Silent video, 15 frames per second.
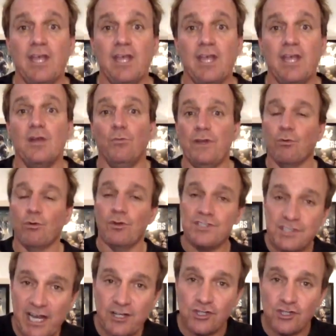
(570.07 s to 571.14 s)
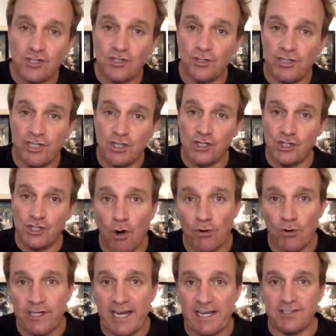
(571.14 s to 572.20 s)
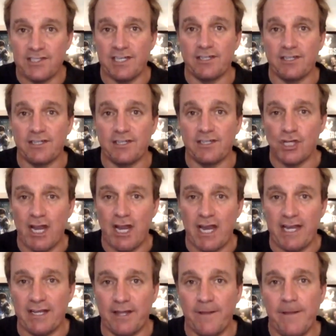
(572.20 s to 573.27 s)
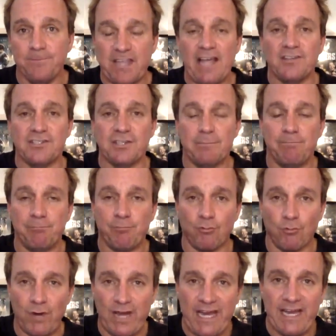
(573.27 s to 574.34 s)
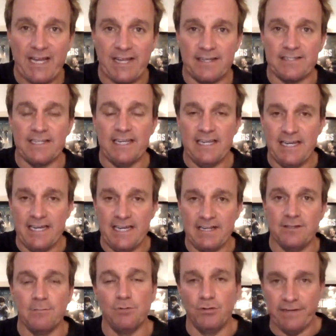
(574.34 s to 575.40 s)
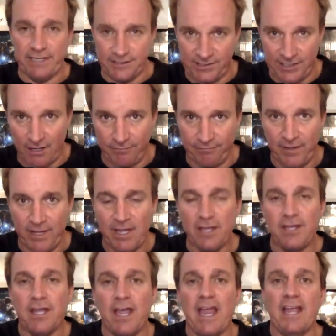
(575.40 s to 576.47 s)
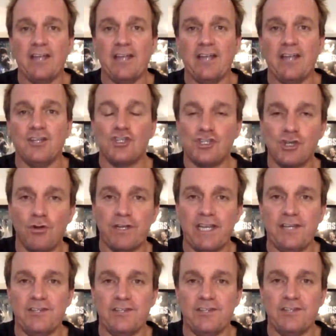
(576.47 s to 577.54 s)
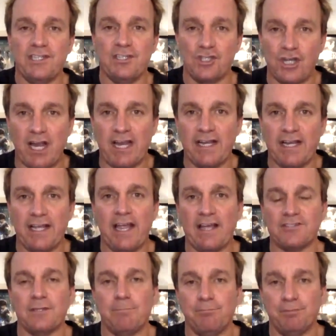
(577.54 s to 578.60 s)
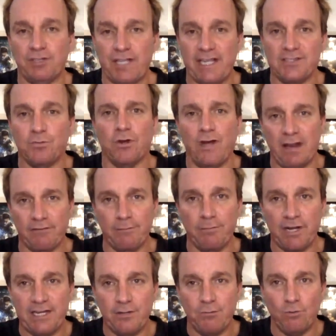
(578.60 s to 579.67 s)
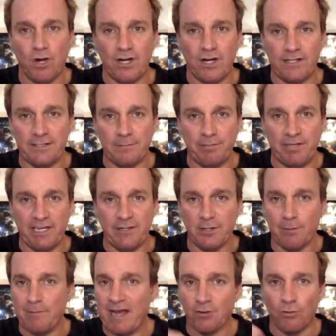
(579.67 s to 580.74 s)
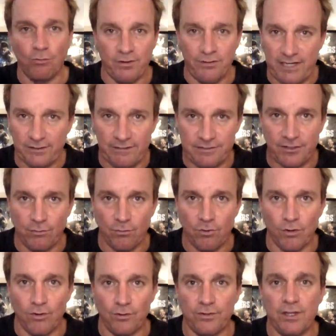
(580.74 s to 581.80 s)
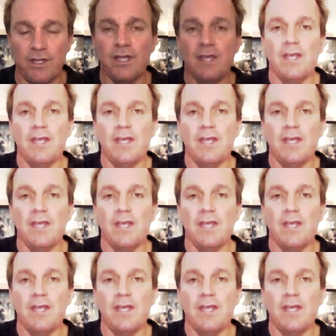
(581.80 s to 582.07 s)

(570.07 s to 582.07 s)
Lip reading: We were essentially showcasing China as a brand in the movie itself, and showcasing China as the place where everybody wanted to be, no matter where they lived in the world.